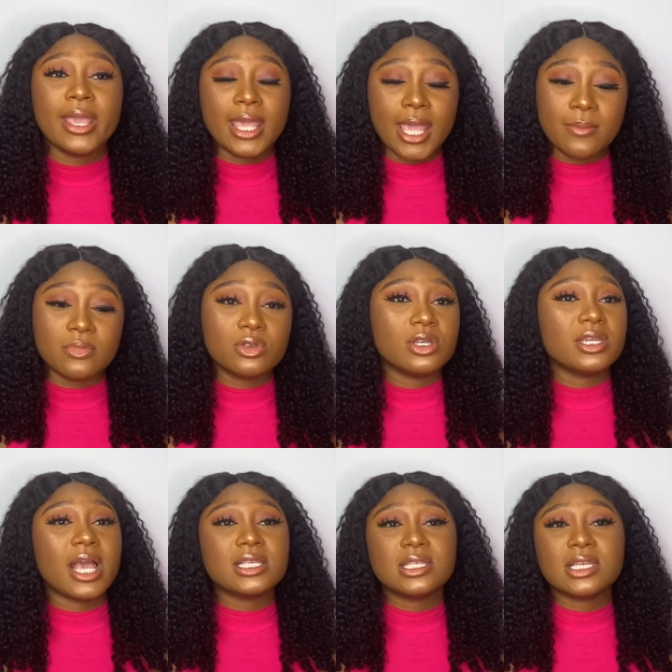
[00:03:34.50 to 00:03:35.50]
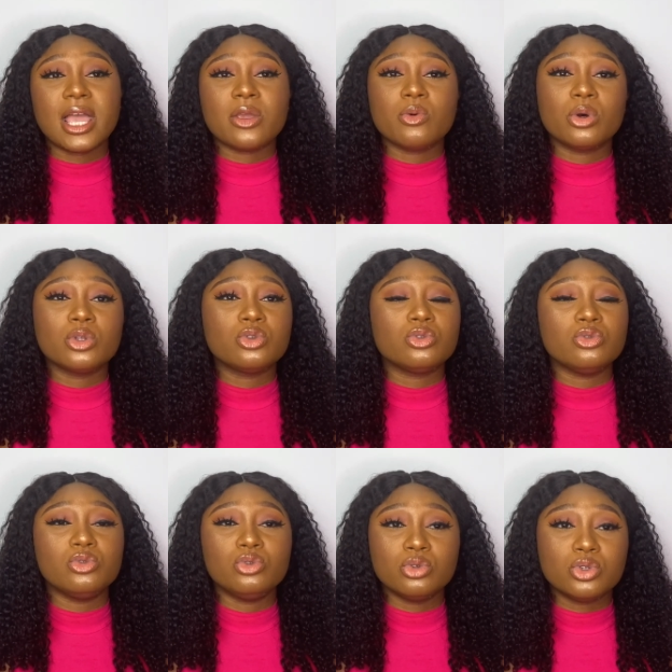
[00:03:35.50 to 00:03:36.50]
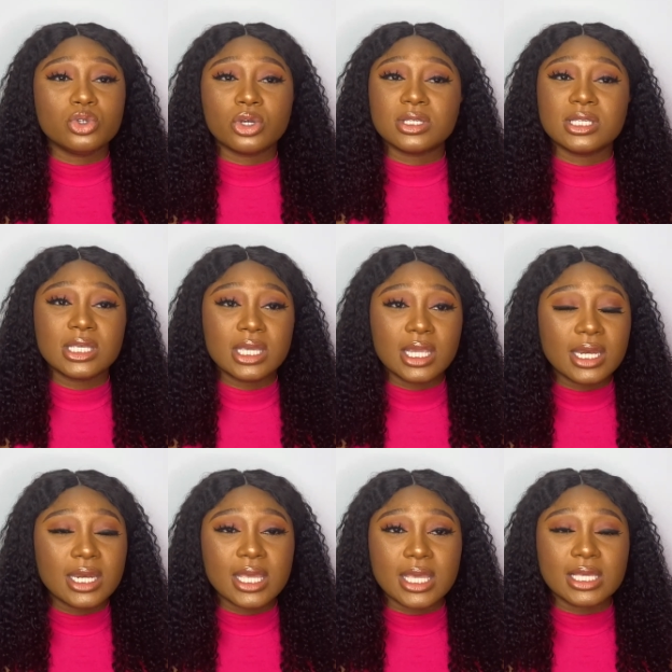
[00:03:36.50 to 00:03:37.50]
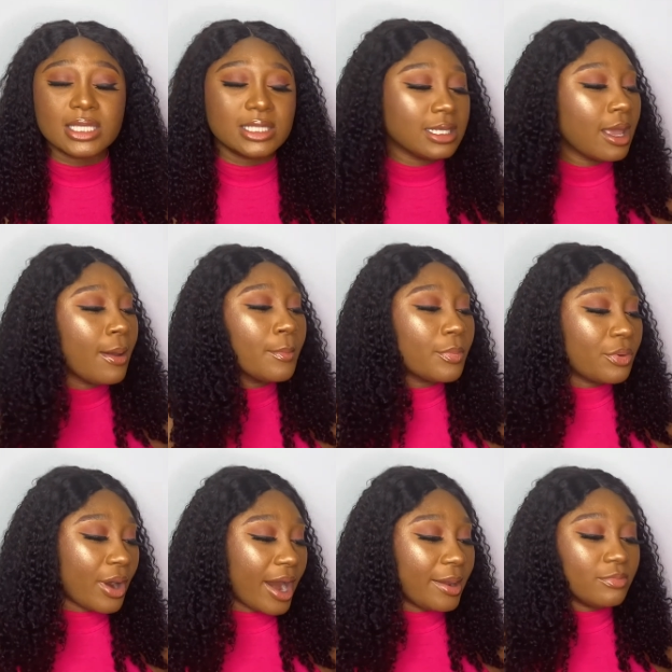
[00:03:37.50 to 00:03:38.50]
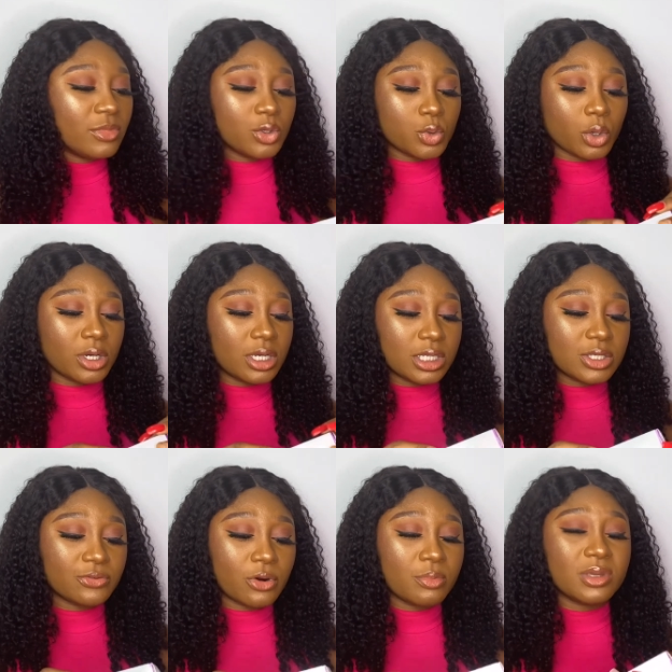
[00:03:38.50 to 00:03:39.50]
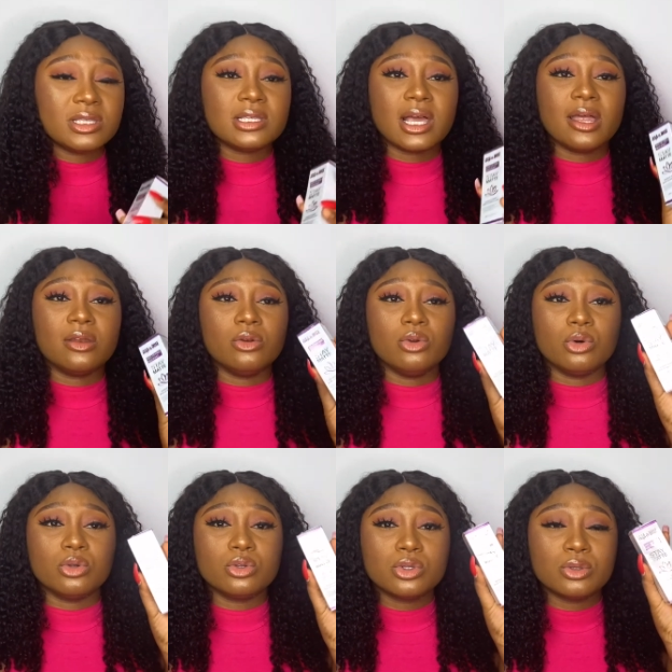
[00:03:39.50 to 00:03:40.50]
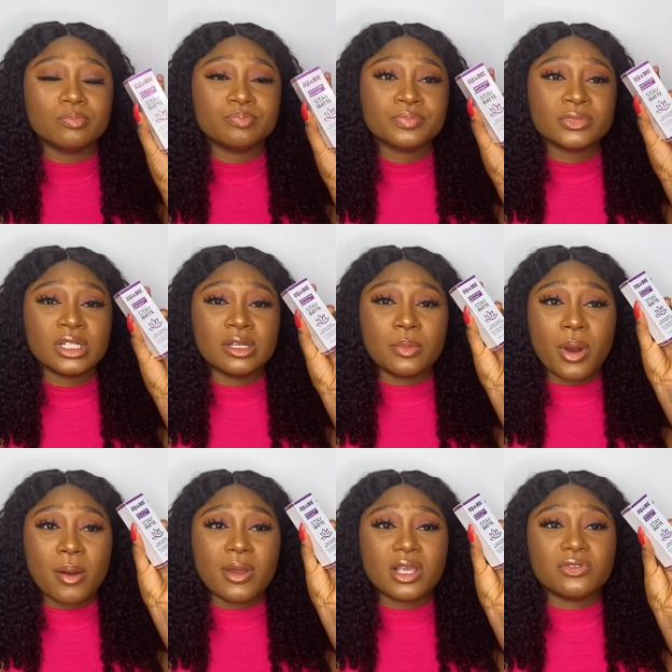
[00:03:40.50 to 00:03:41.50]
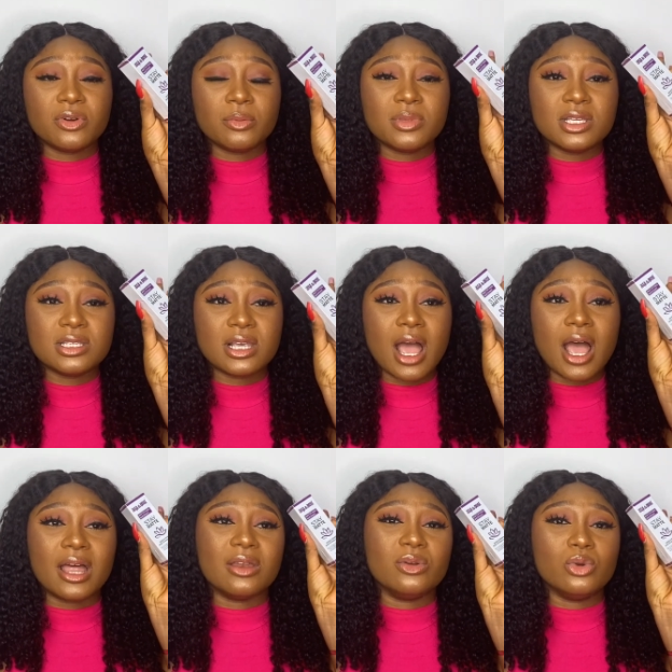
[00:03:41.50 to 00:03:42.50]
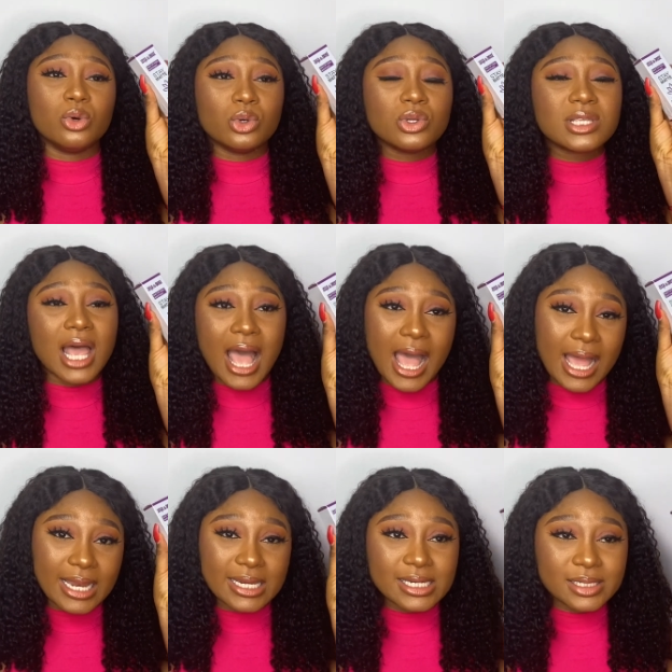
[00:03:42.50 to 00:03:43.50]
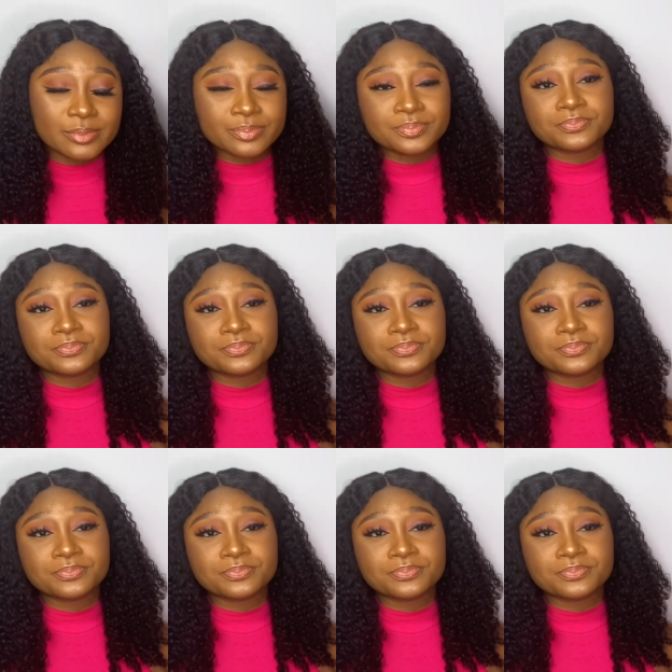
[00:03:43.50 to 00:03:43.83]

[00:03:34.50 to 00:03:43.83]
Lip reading: game. So the next thing that you want to do to your skin is prime. This one is from Issaanddose. The primer is from Issaanddose and